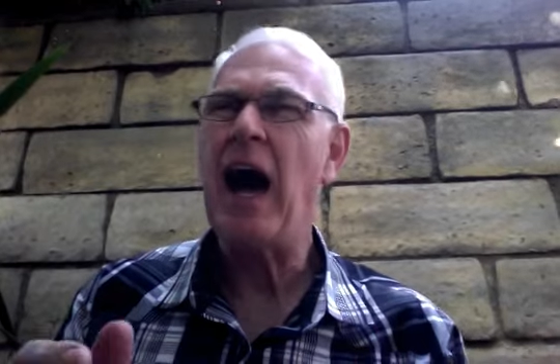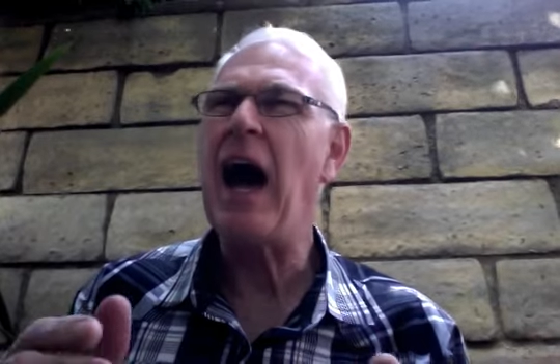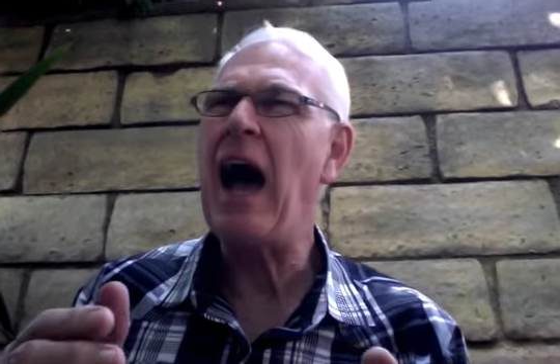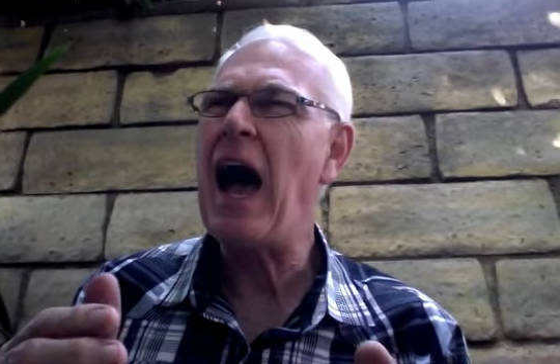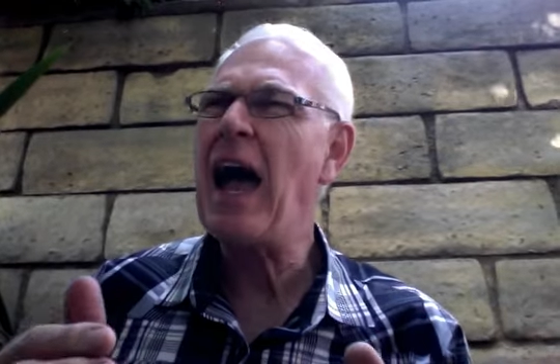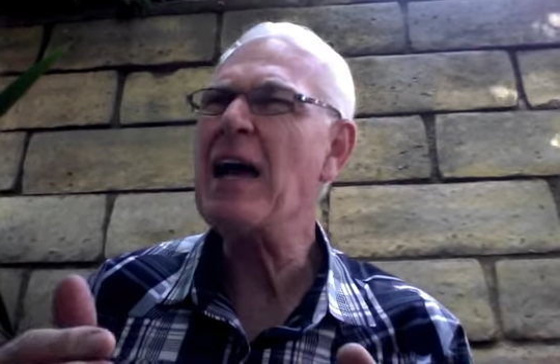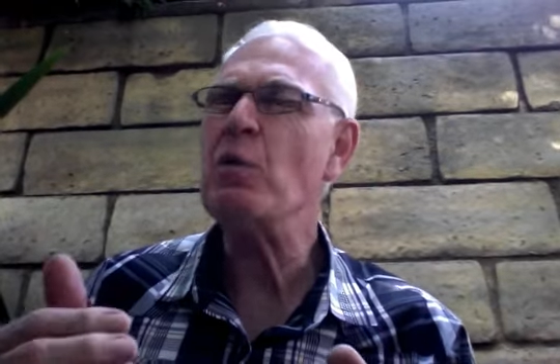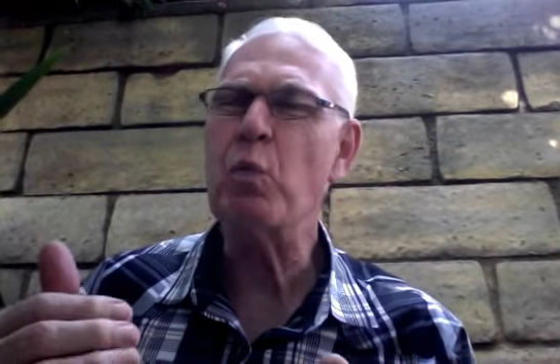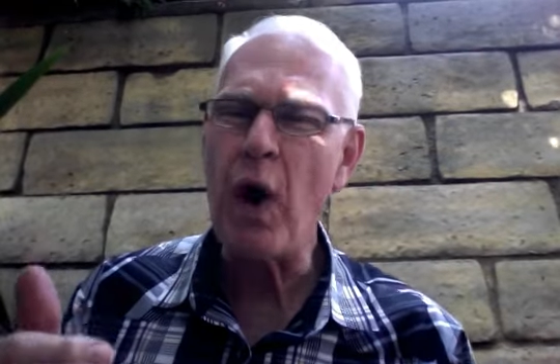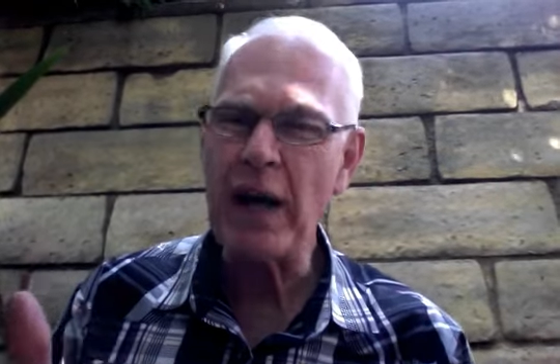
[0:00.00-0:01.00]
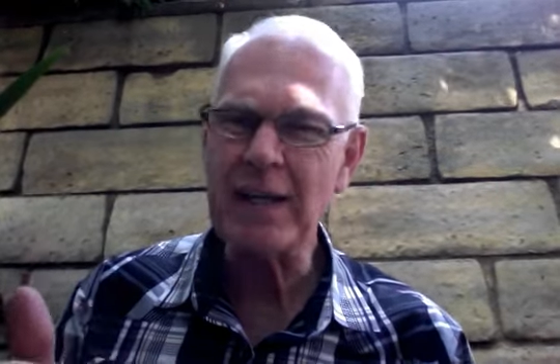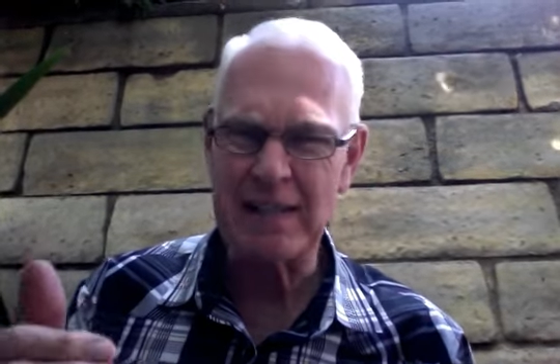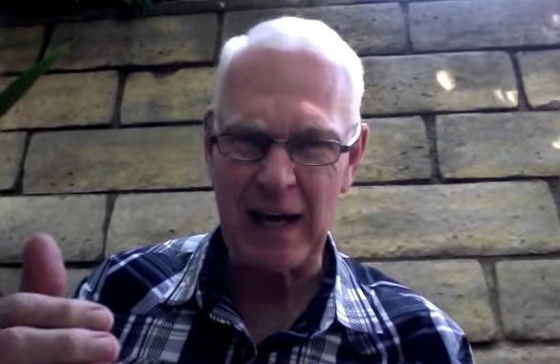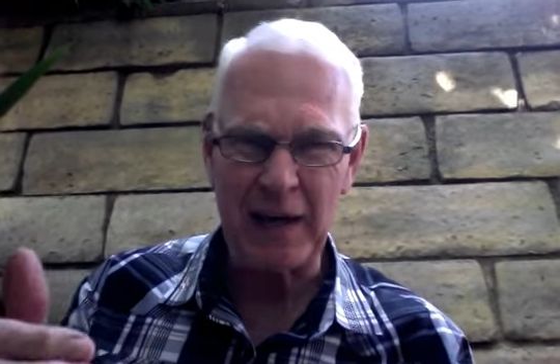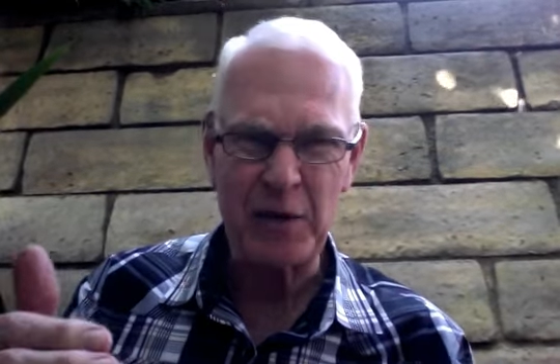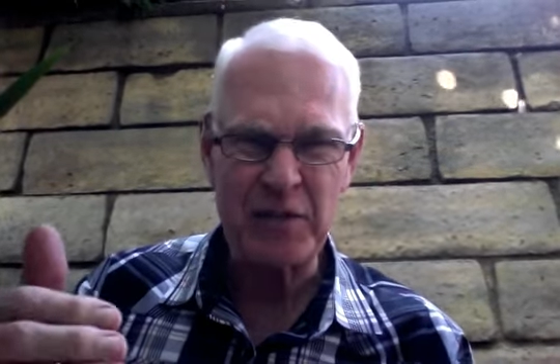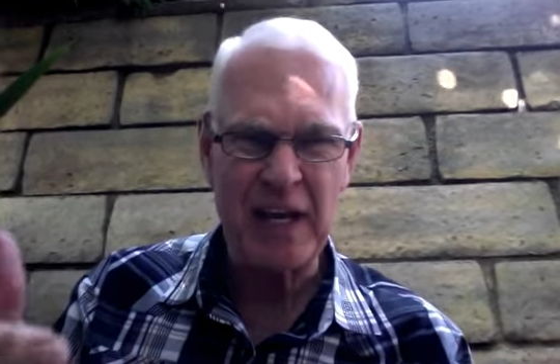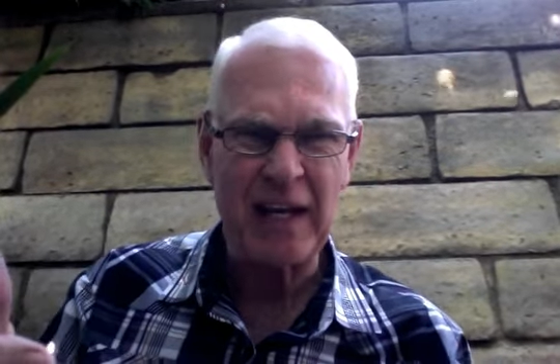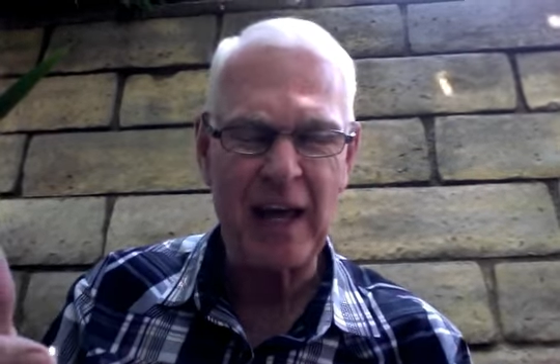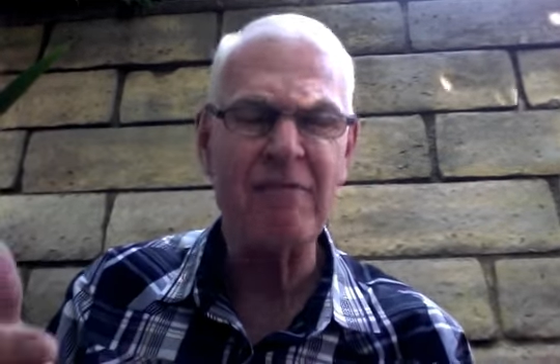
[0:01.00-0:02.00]
I wanted to
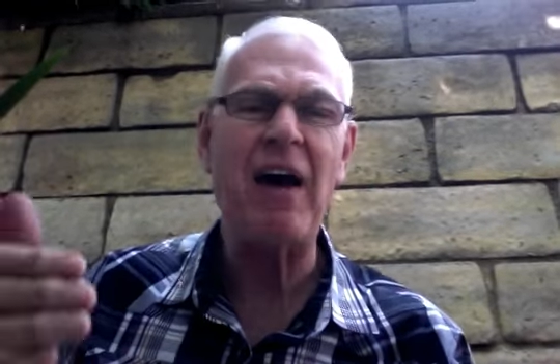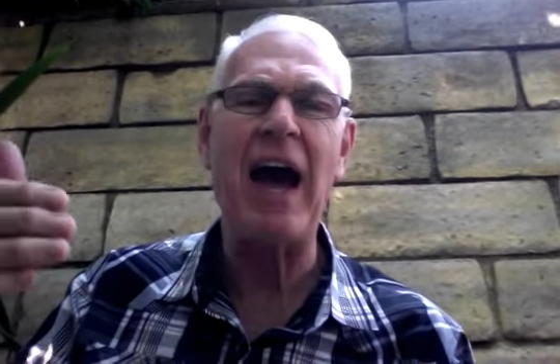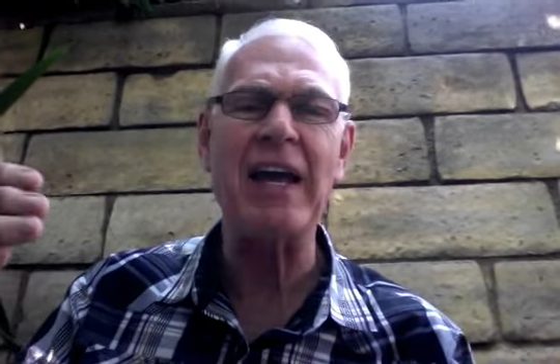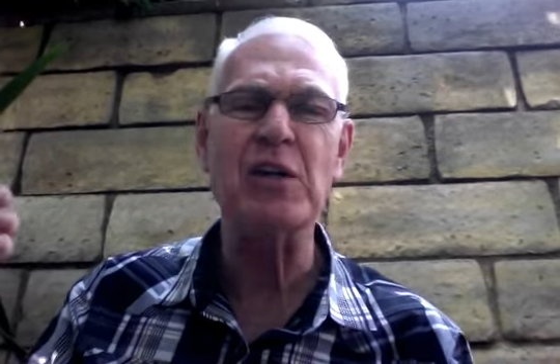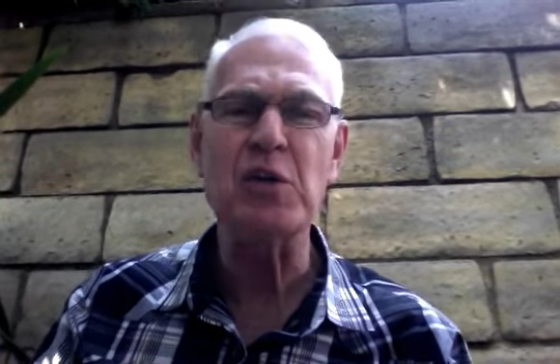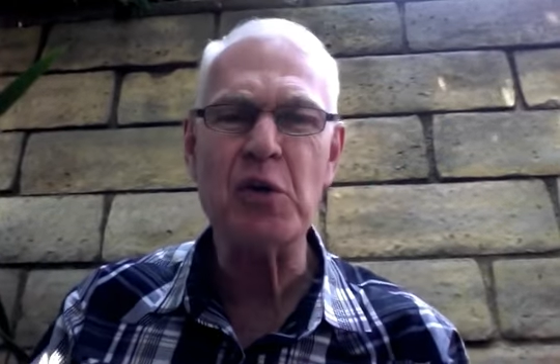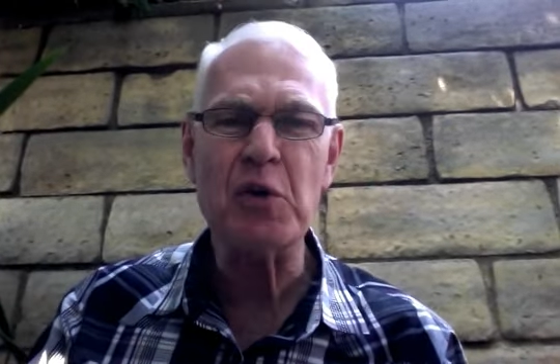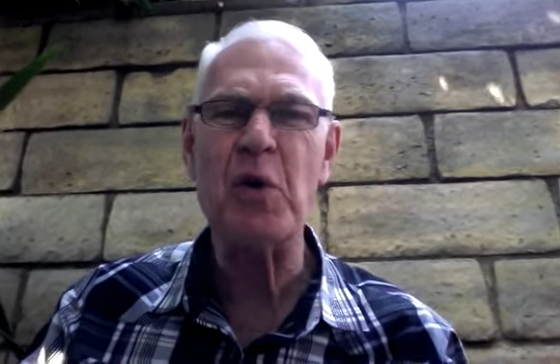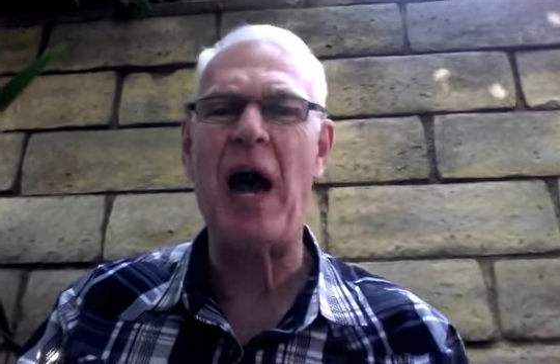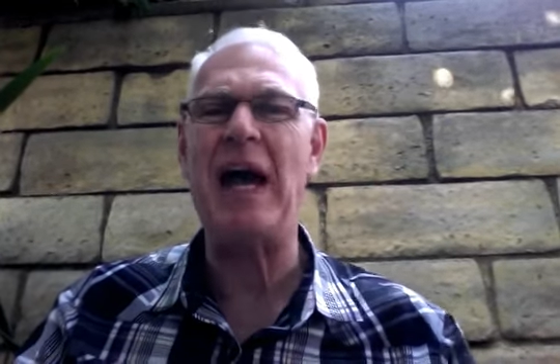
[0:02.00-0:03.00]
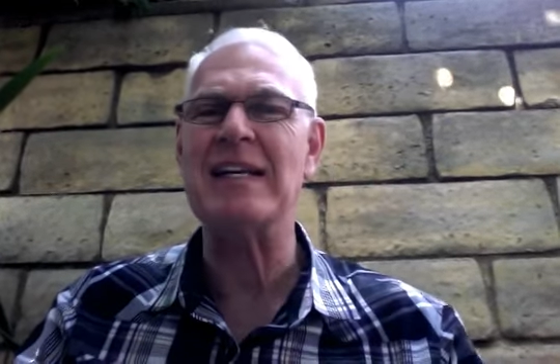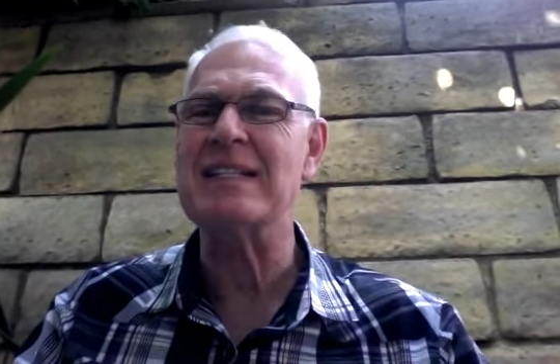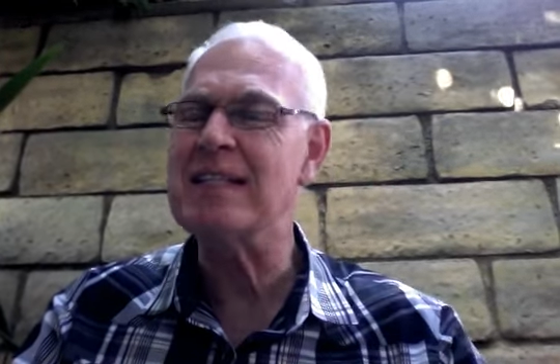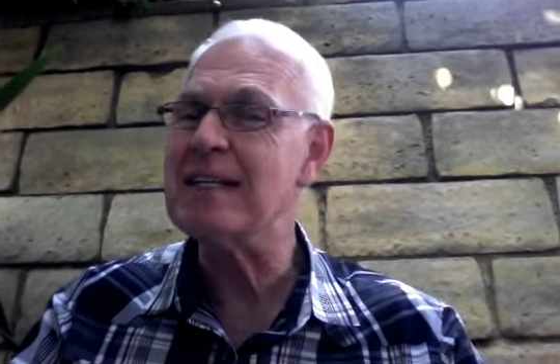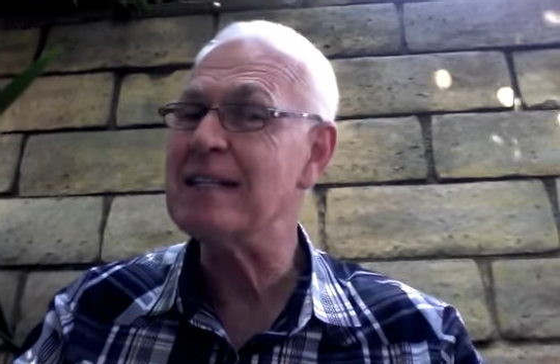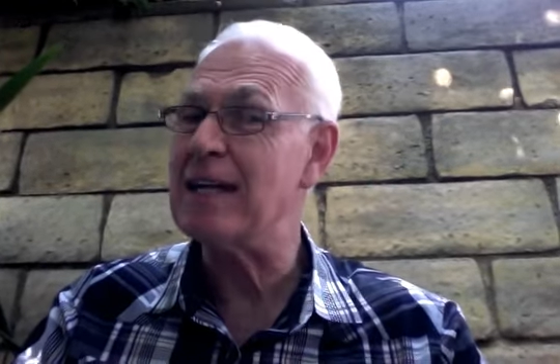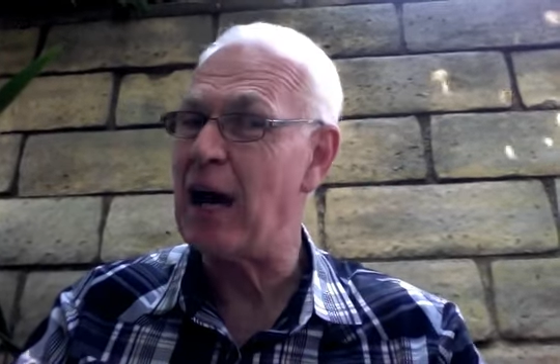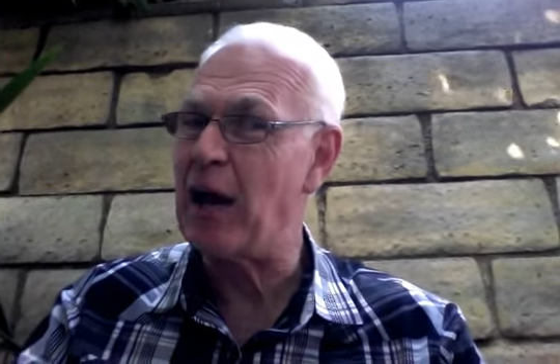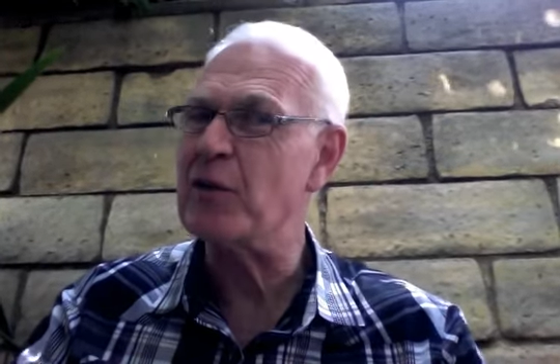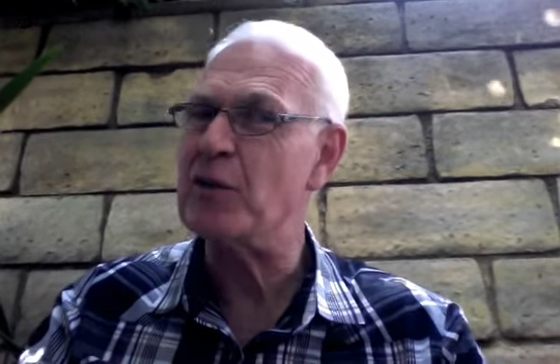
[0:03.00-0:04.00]
understand life. I knew I didn't
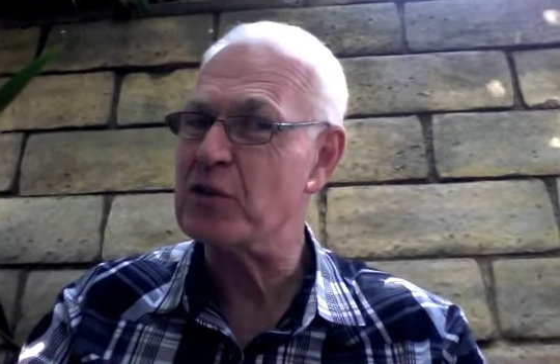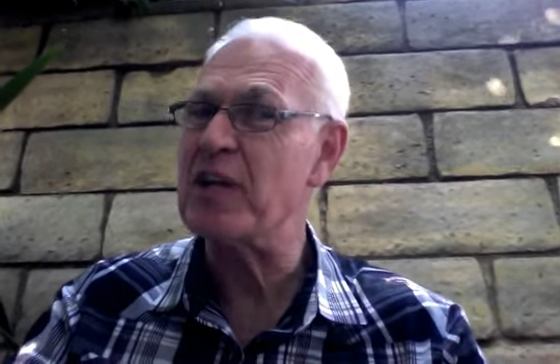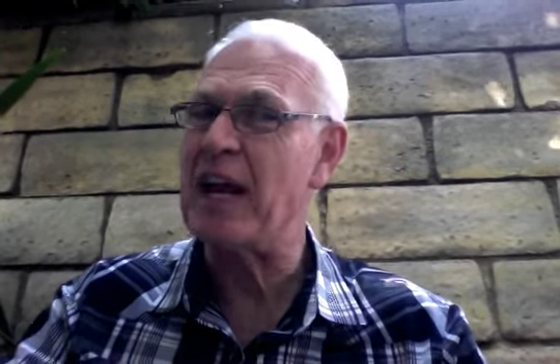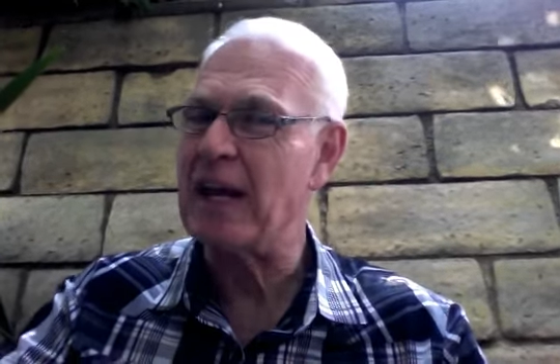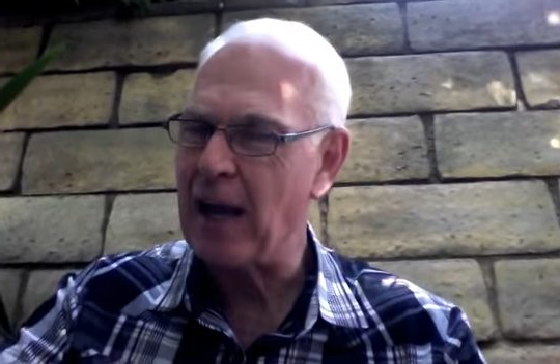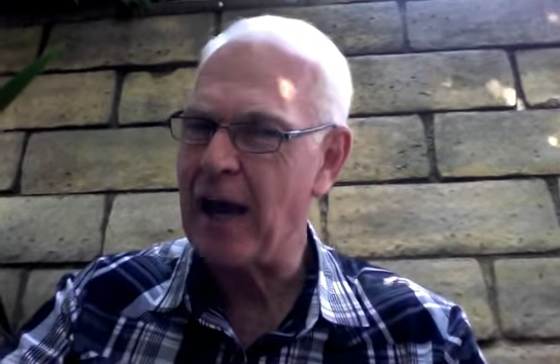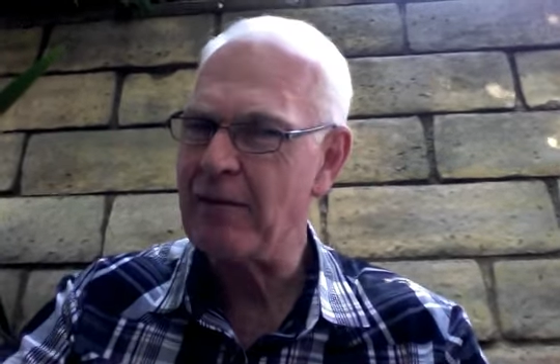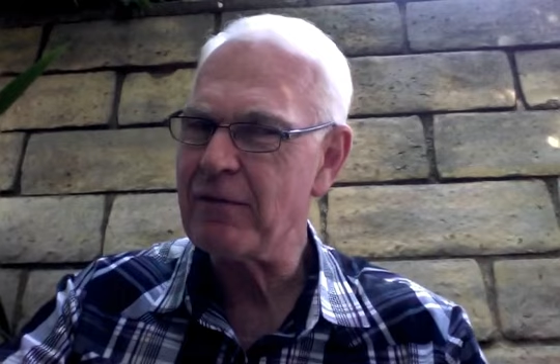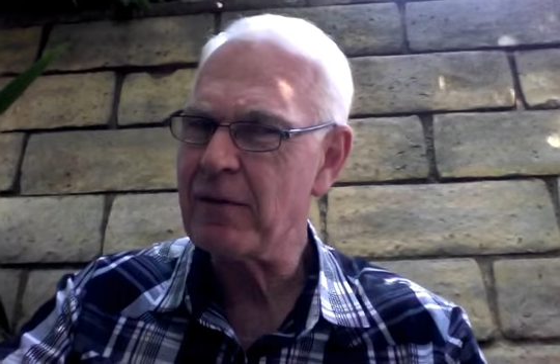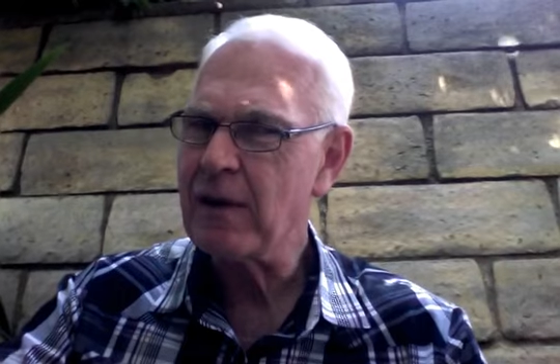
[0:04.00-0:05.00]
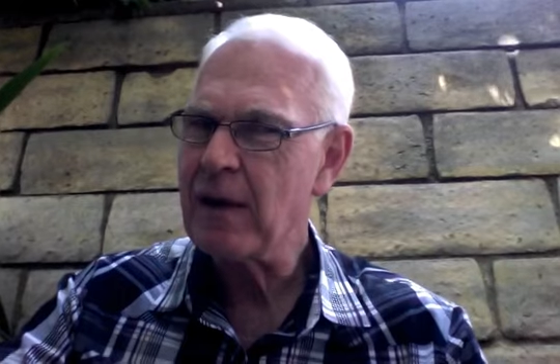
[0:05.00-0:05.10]
understand life.